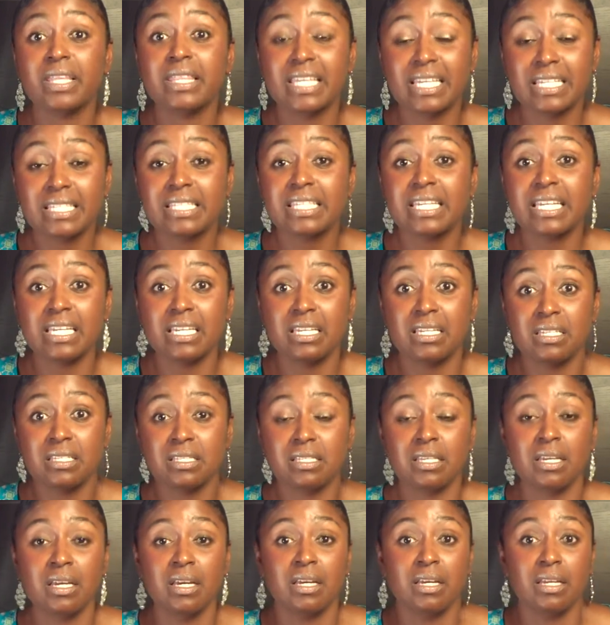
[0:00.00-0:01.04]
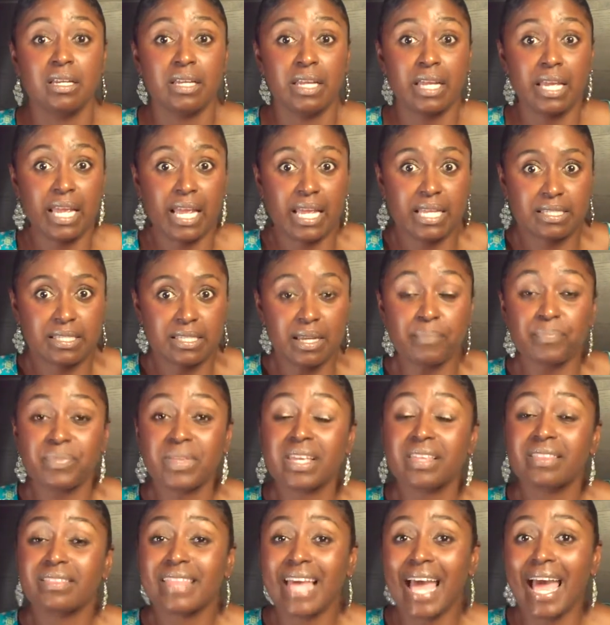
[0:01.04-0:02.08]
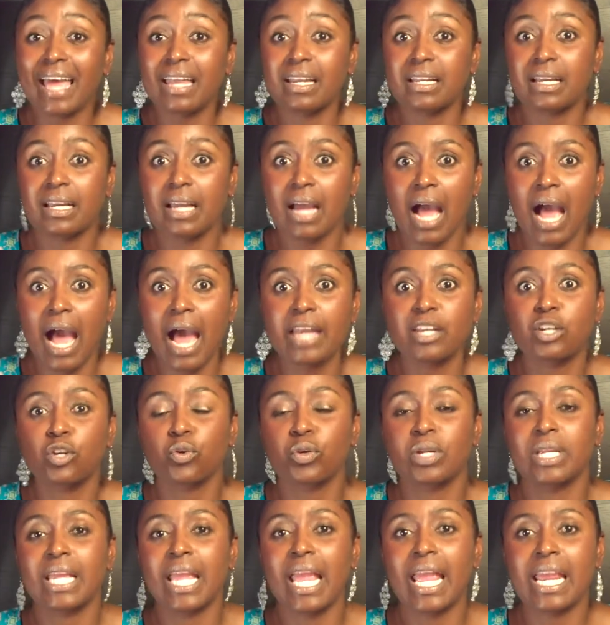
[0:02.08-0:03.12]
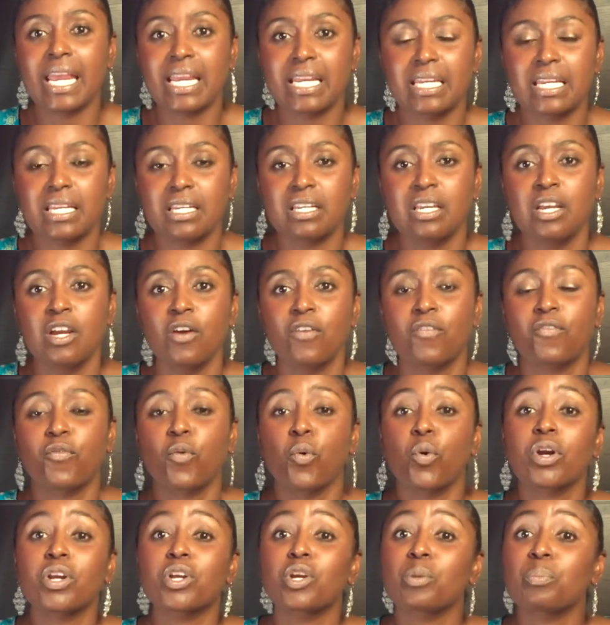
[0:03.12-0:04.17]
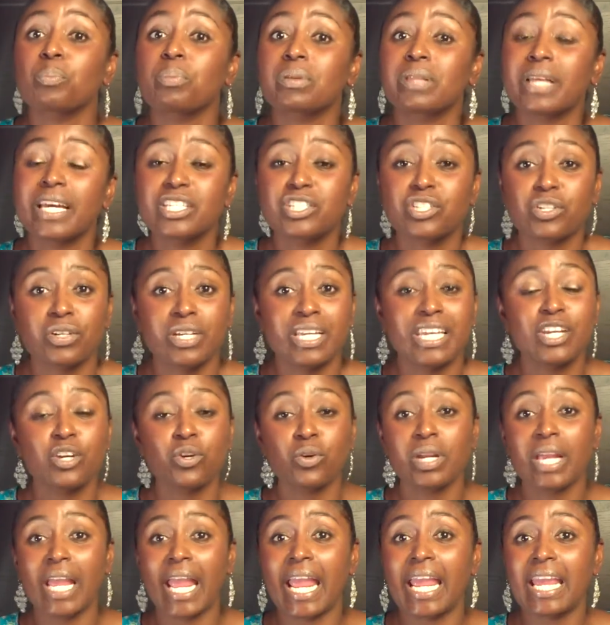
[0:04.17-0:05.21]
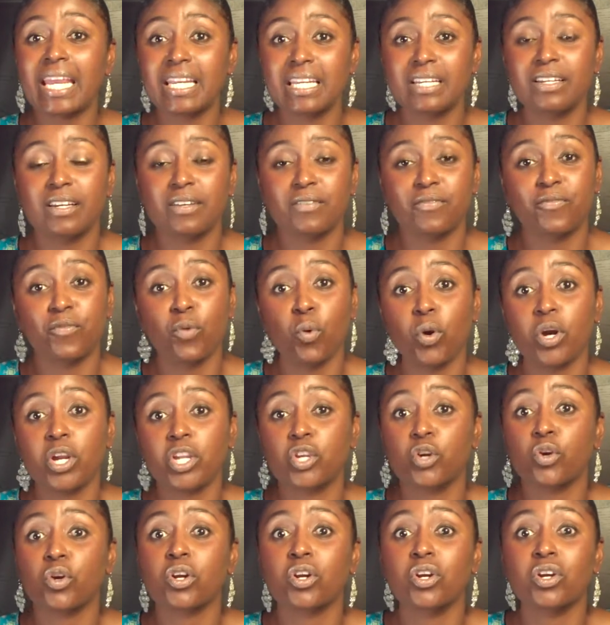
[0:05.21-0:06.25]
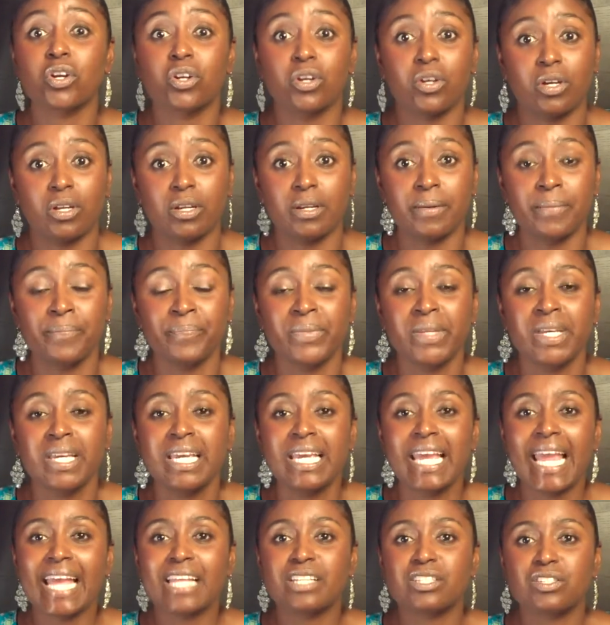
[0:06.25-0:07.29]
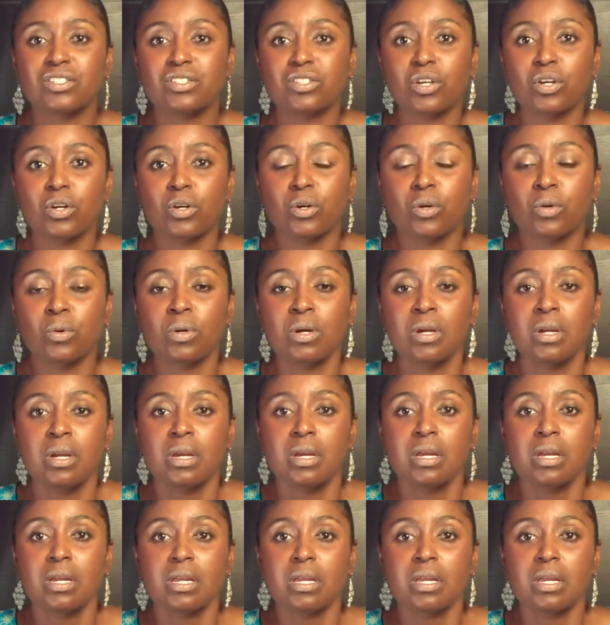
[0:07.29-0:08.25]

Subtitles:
This is something that God created for your pleasure. He created it for your good. And so